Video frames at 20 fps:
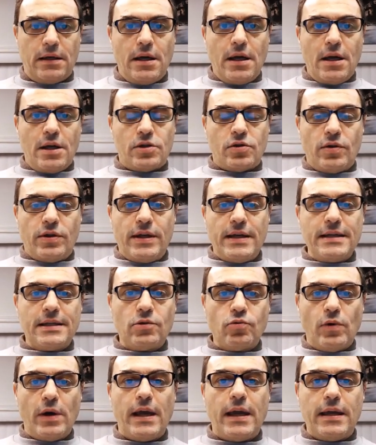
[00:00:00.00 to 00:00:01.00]
So this
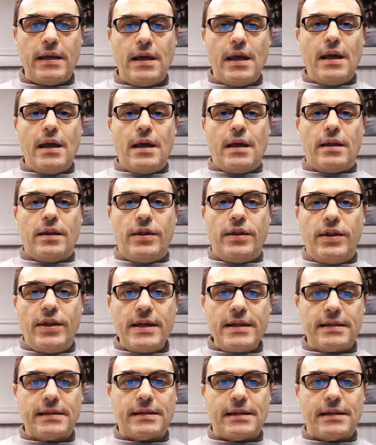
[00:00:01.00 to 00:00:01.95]
way, this